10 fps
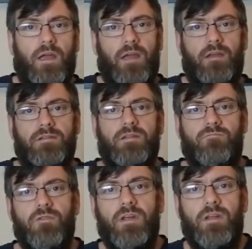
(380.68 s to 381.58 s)
It is
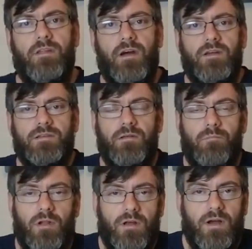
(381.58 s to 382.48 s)
really that
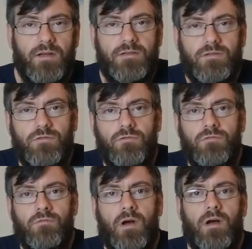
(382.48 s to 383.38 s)
simple, guys,
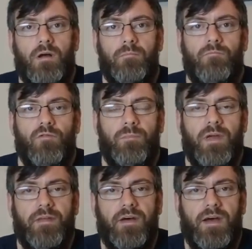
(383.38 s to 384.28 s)
to
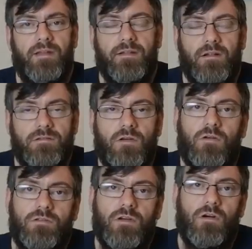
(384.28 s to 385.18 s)
repair the handles
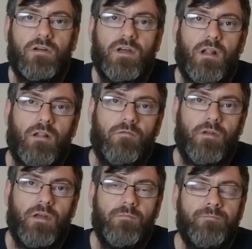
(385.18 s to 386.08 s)
on your
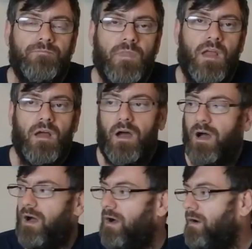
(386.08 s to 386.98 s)
cutlery.
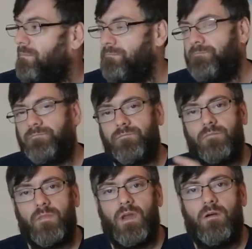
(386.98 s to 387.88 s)
I'll
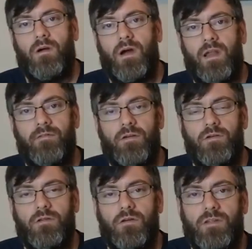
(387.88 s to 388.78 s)
have a
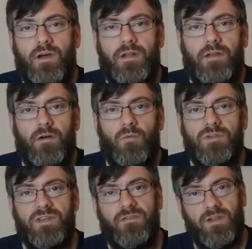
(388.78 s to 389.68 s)
good look at that now
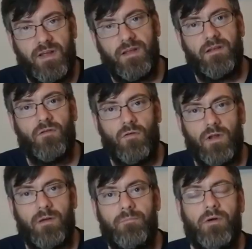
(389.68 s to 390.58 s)
once I've cleaned it all
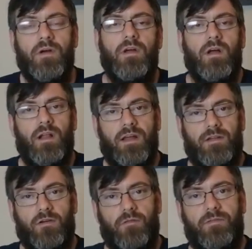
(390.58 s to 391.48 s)
up,
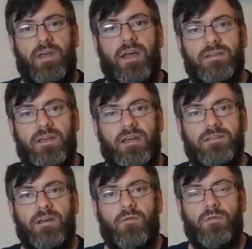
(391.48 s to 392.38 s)
cut off the excess
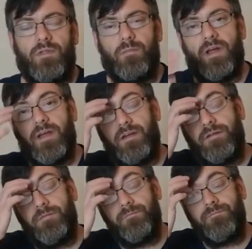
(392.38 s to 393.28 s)
now with the blade.